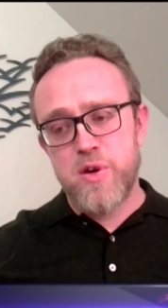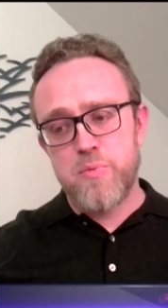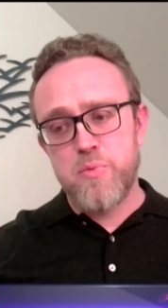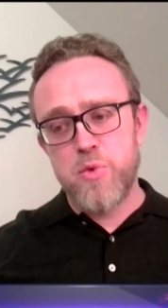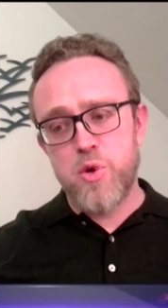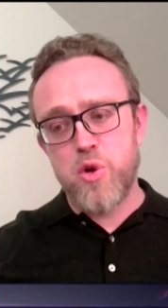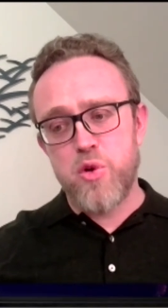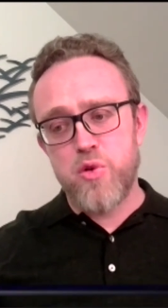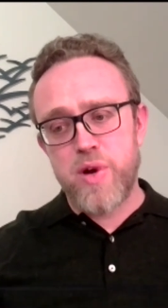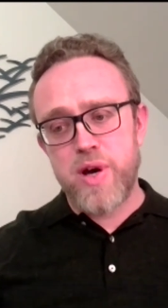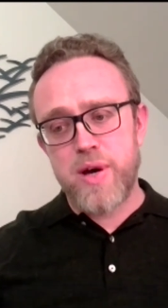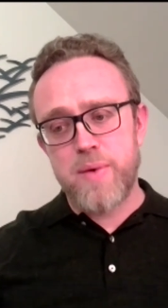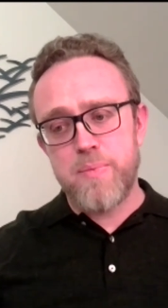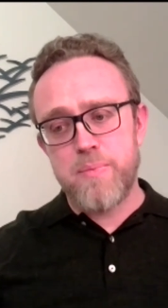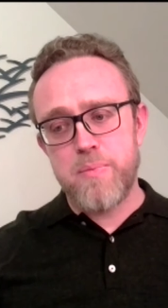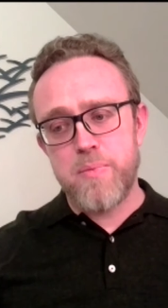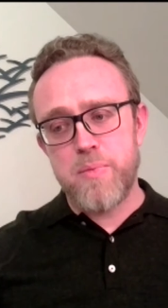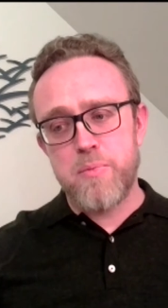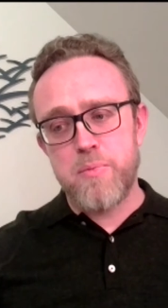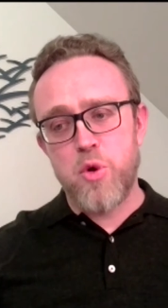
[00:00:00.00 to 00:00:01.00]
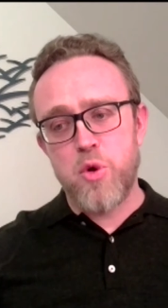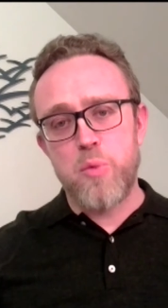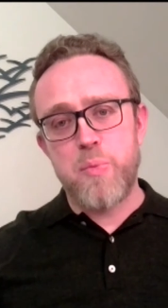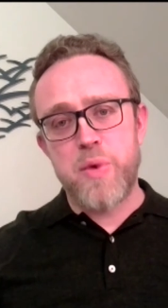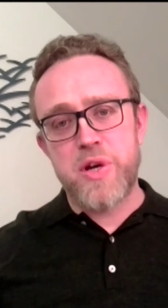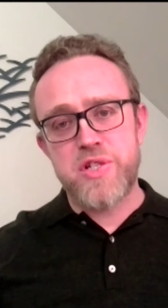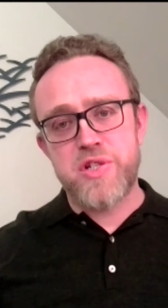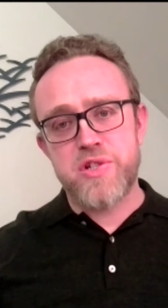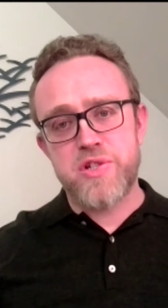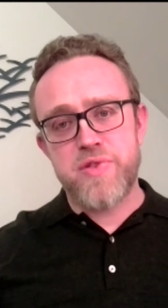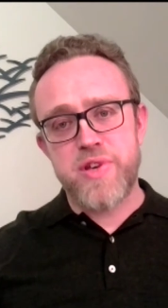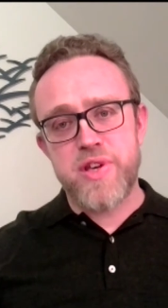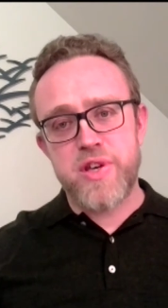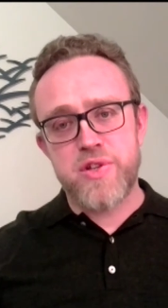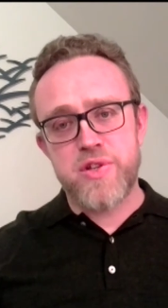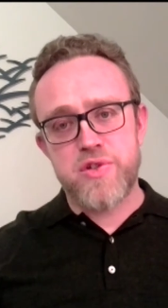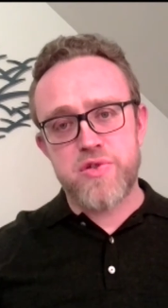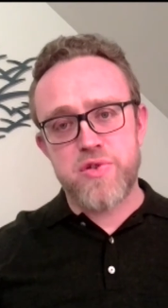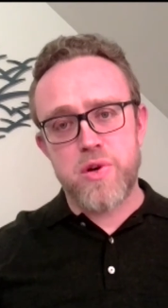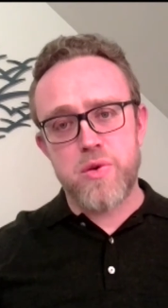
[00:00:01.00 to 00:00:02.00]
more budgetary
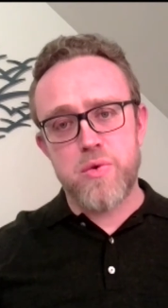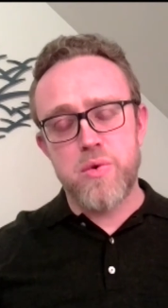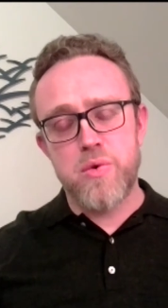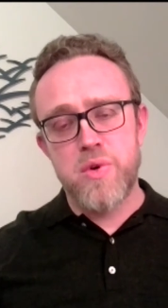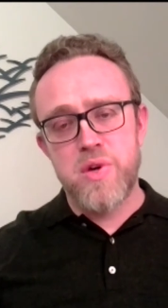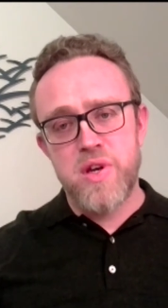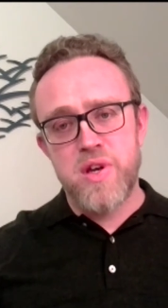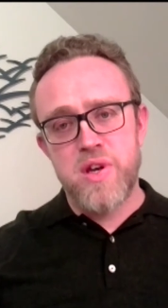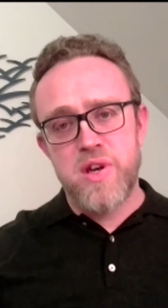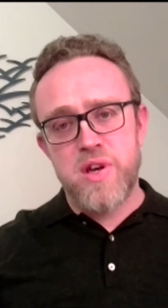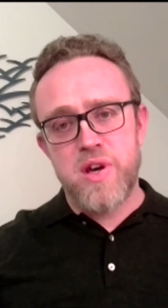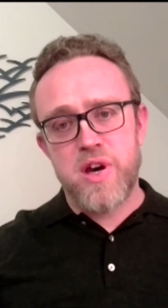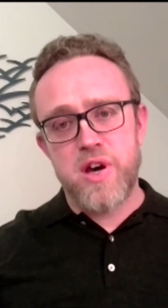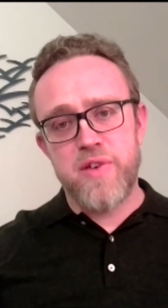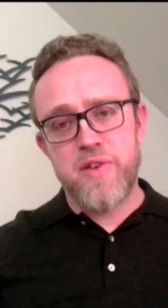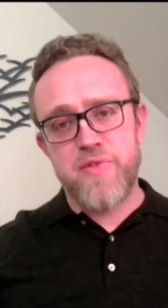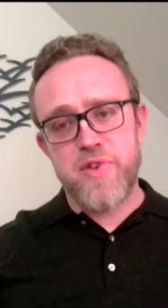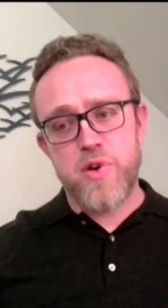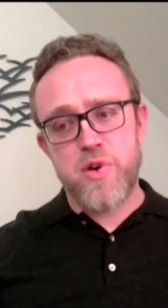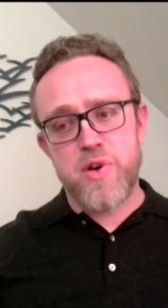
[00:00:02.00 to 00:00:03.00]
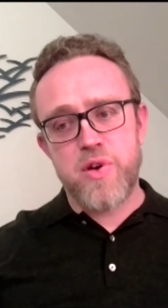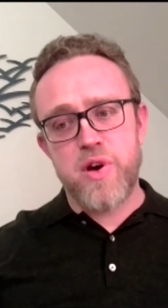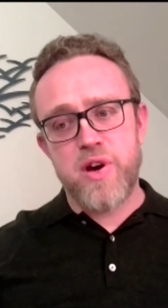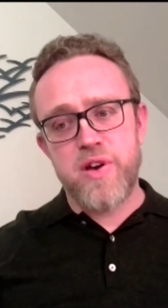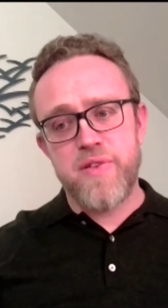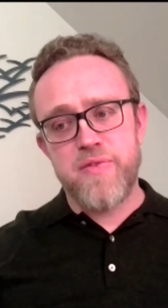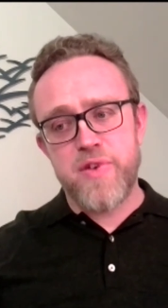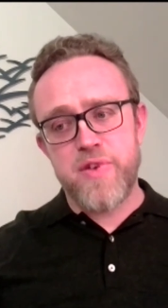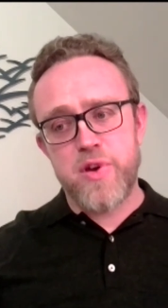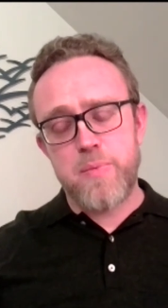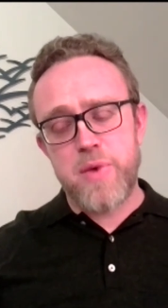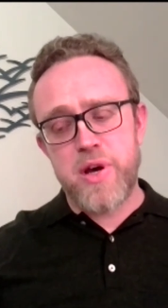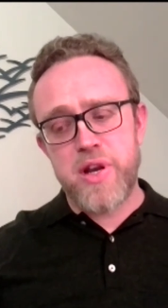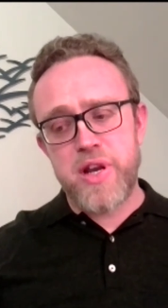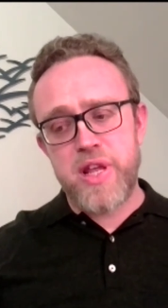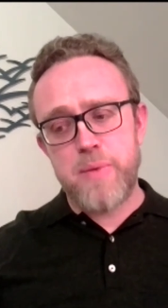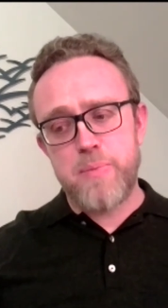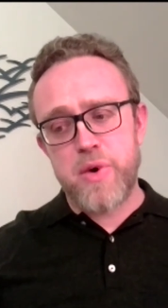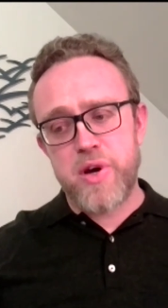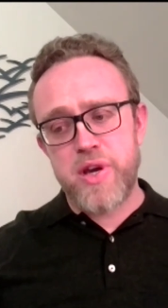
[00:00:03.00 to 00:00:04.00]
control over your
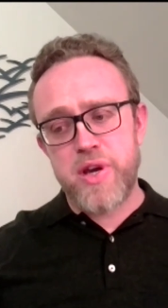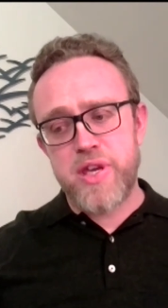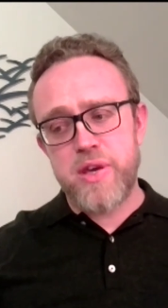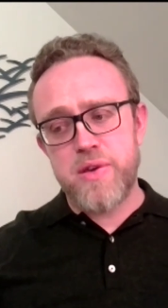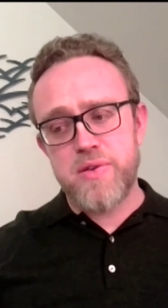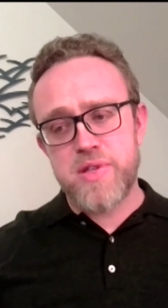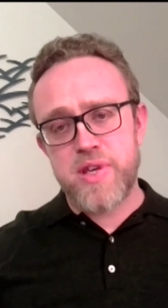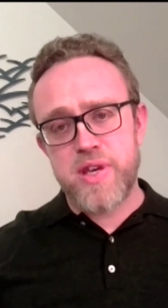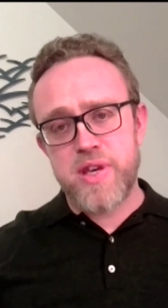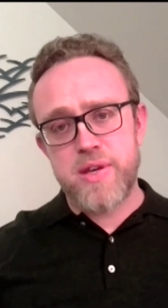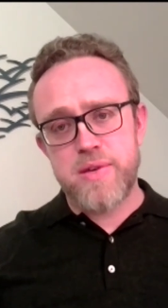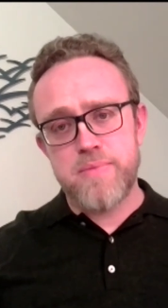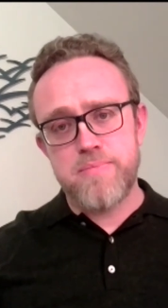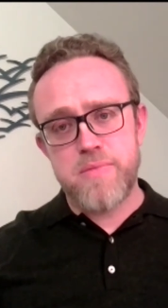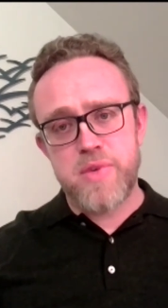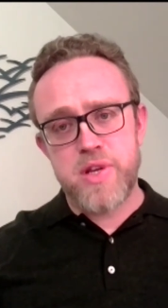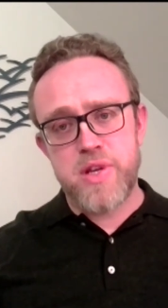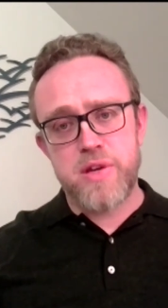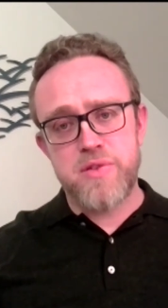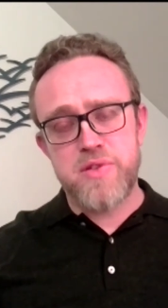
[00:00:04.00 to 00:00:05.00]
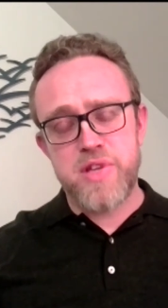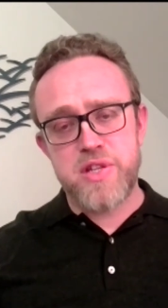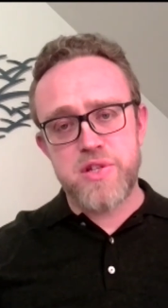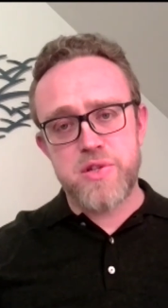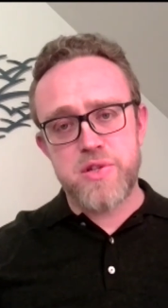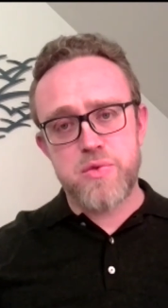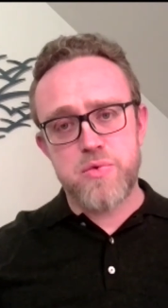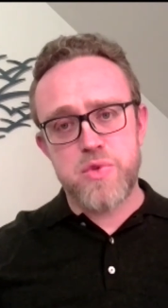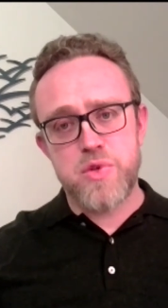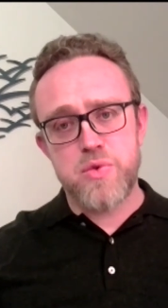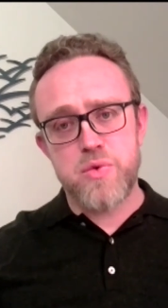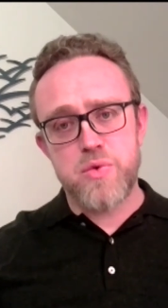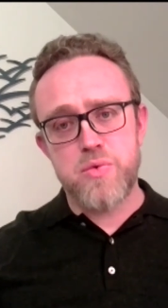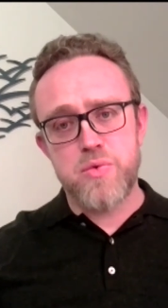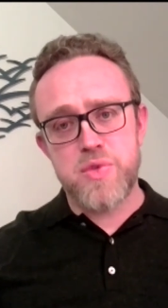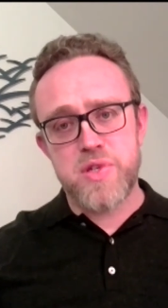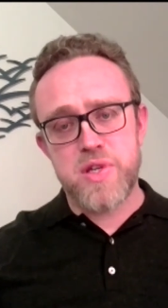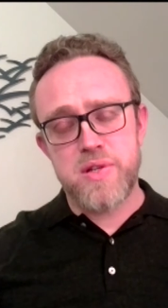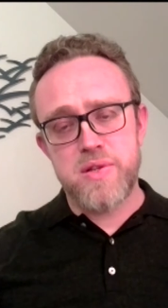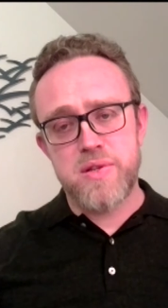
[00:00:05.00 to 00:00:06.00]
money by using digital
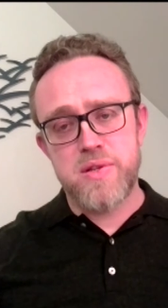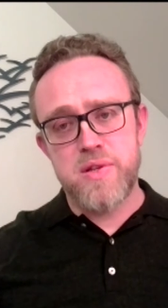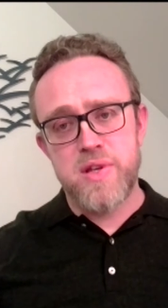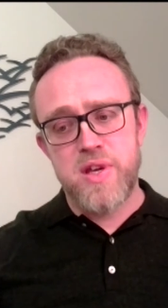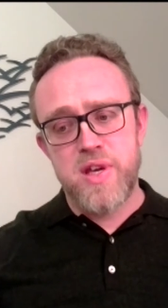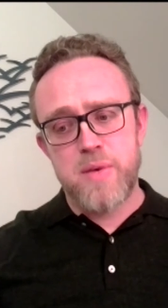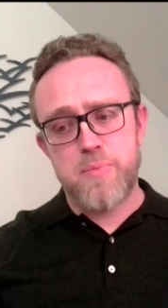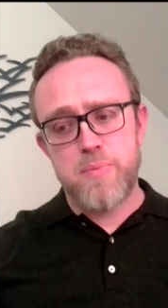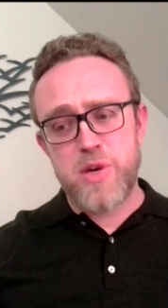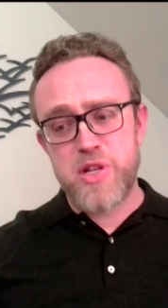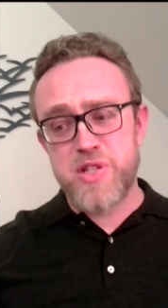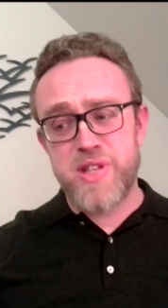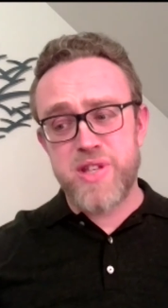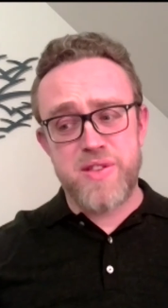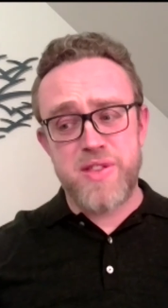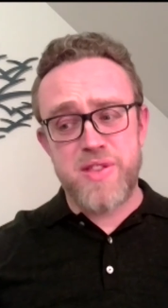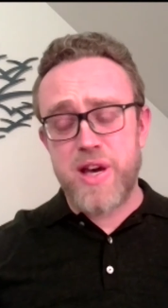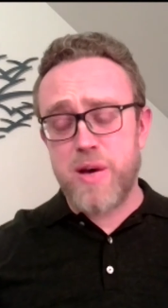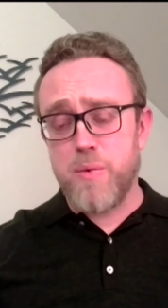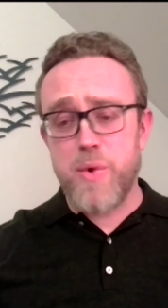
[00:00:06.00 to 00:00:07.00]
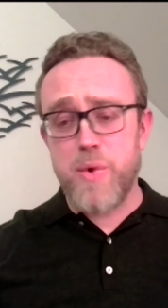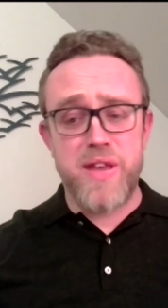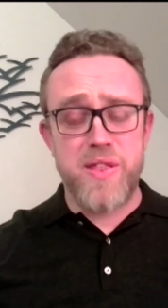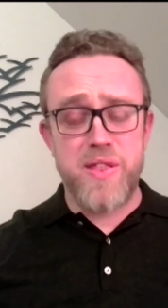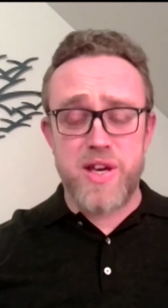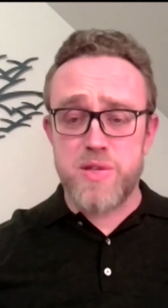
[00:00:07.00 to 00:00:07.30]
tools and budgeting in that way.